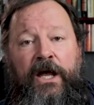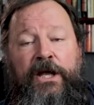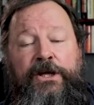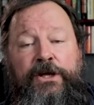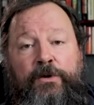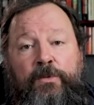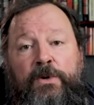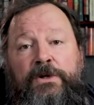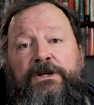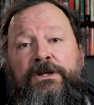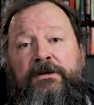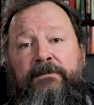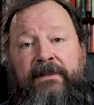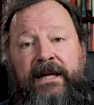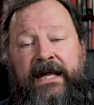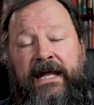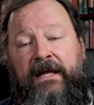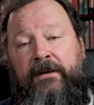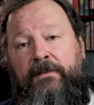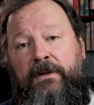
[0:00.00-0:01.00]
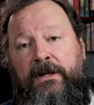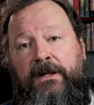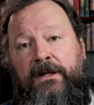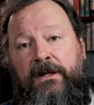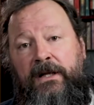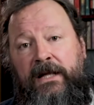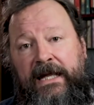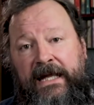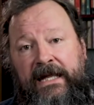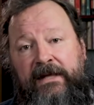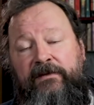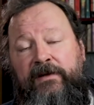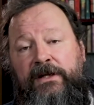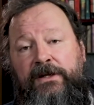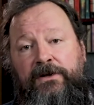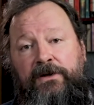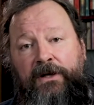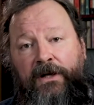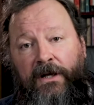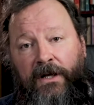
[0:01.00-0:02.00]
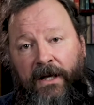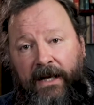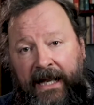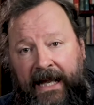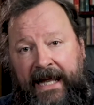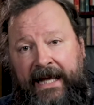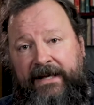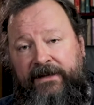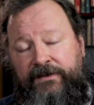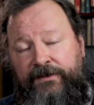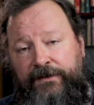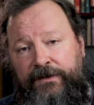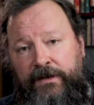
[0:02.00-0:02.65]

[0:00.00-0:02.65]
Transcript: you wouldn't be able even to connect